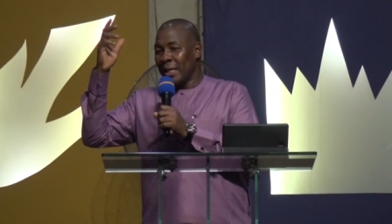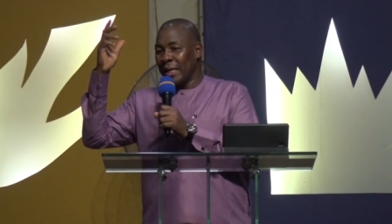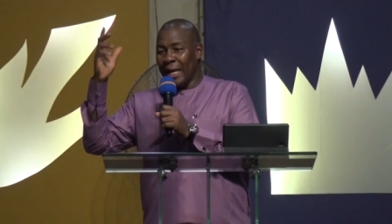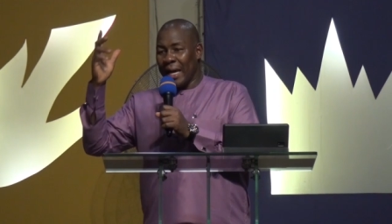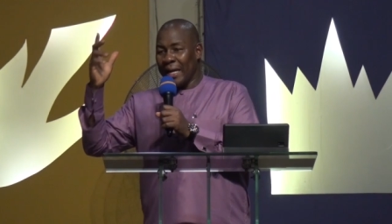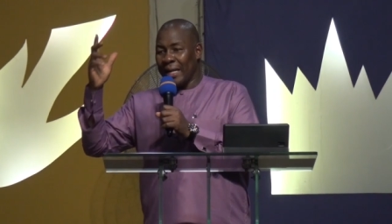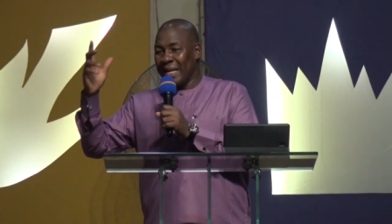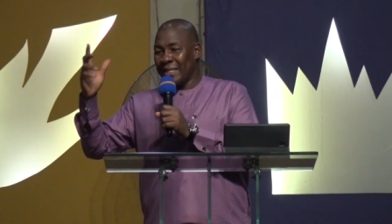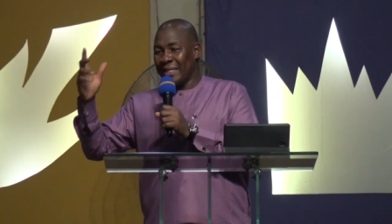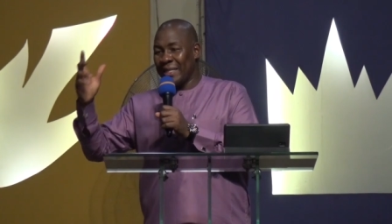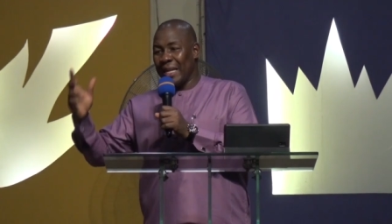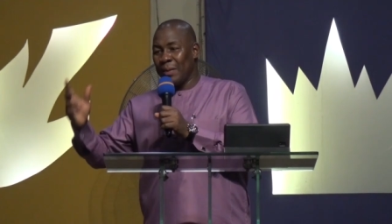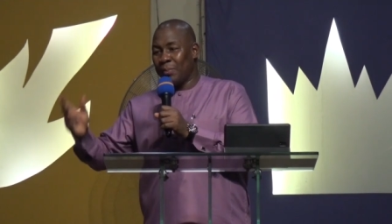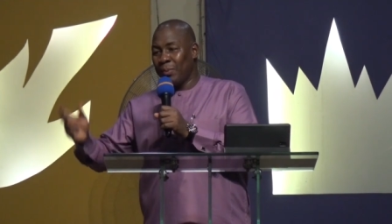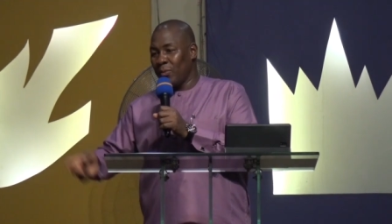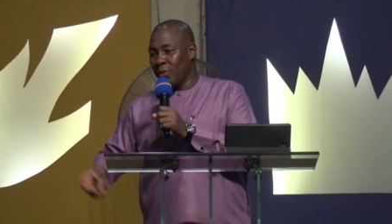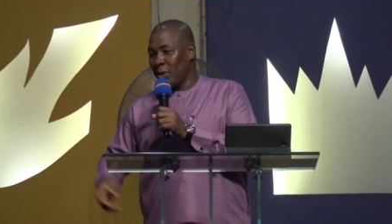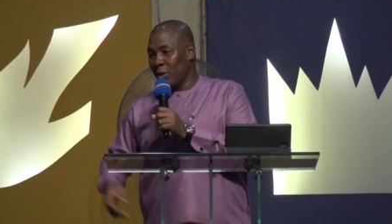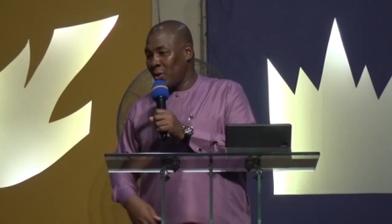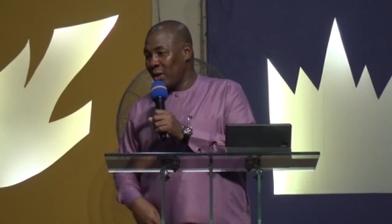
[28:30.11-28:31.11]
And I started
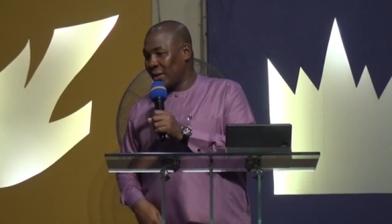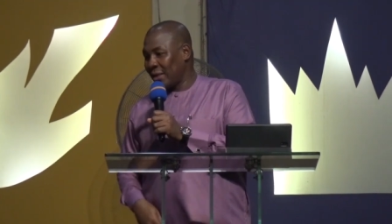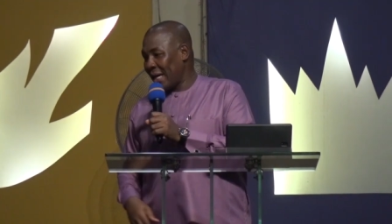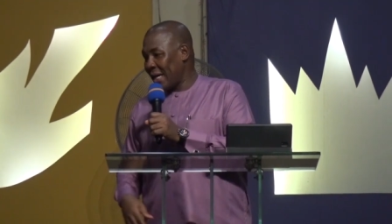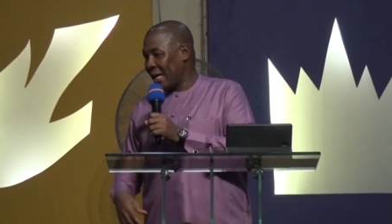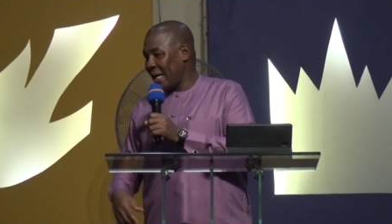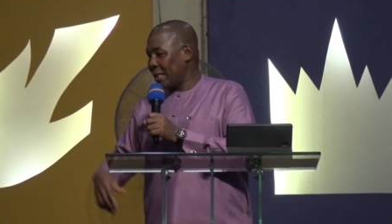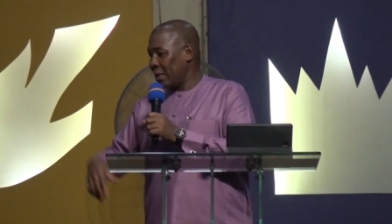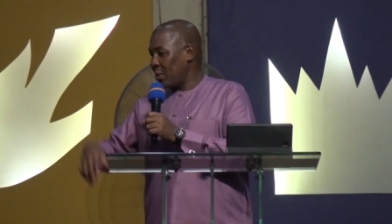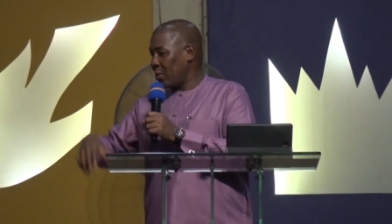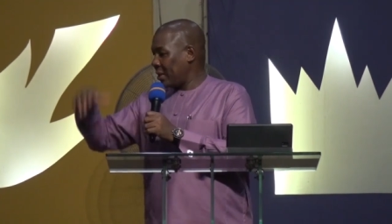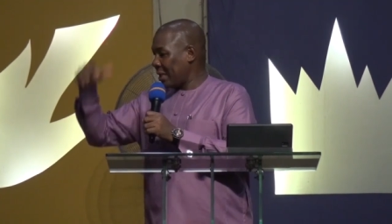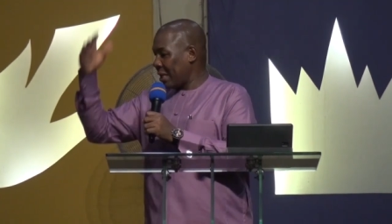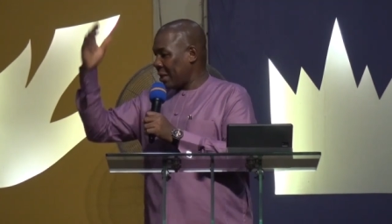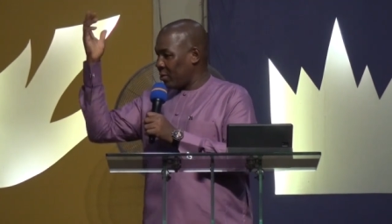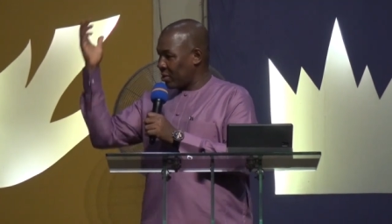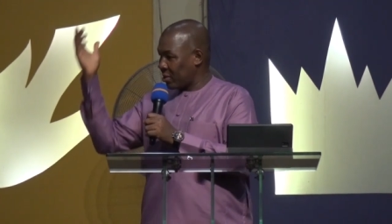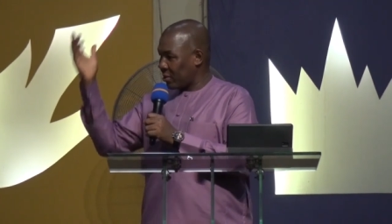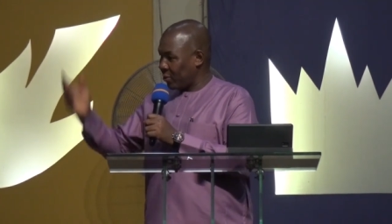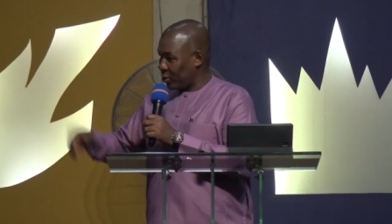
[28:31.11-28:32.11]
pumping the water, and the water
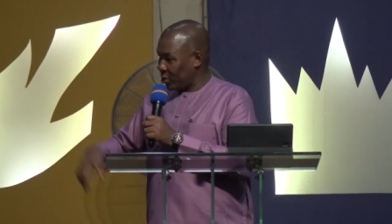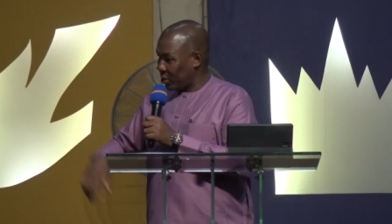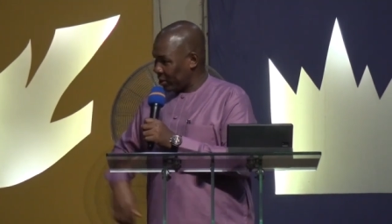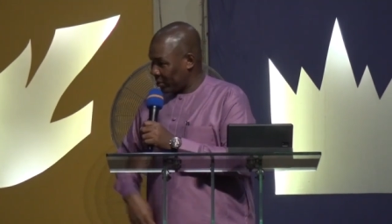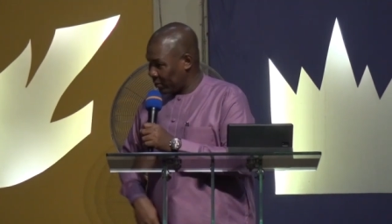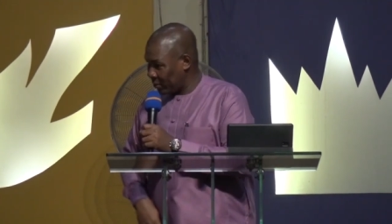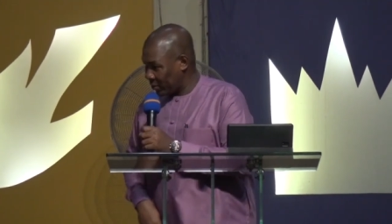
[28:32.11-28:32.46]
was flowing.